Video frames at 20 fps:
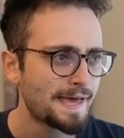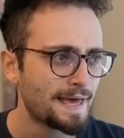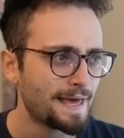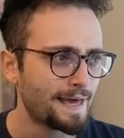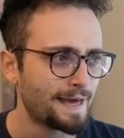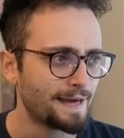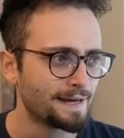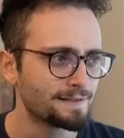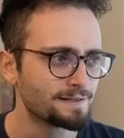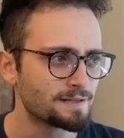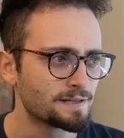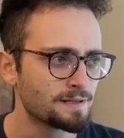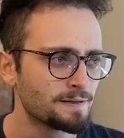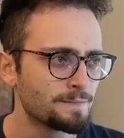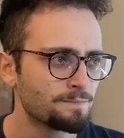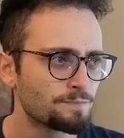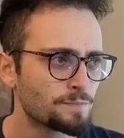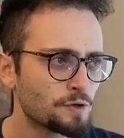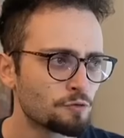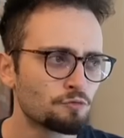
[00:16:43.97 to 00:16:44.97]
And
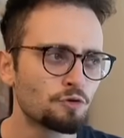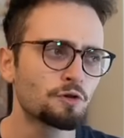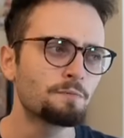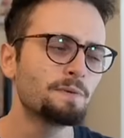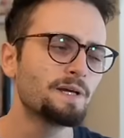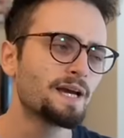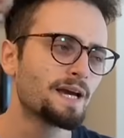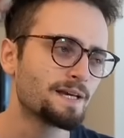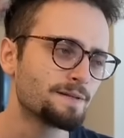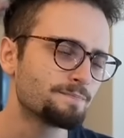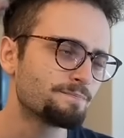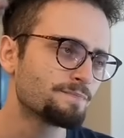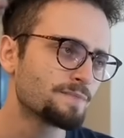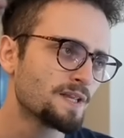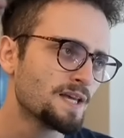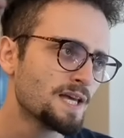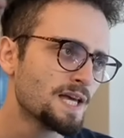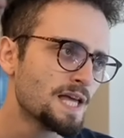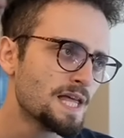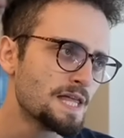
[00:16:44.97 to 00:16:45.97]
rook b eight.
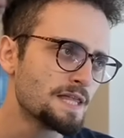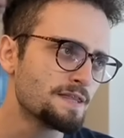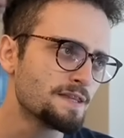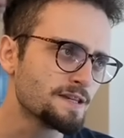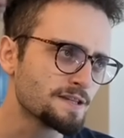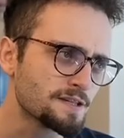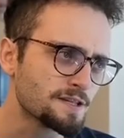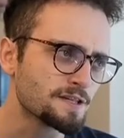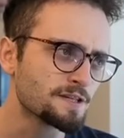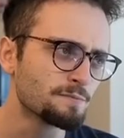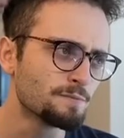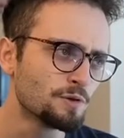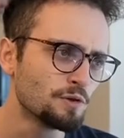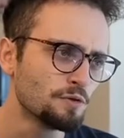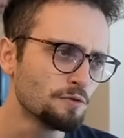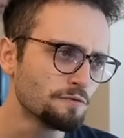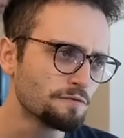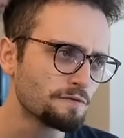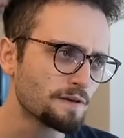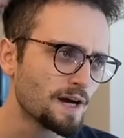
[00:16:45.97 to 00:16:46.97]
This is a
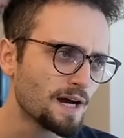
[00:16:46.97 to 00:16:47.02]
move.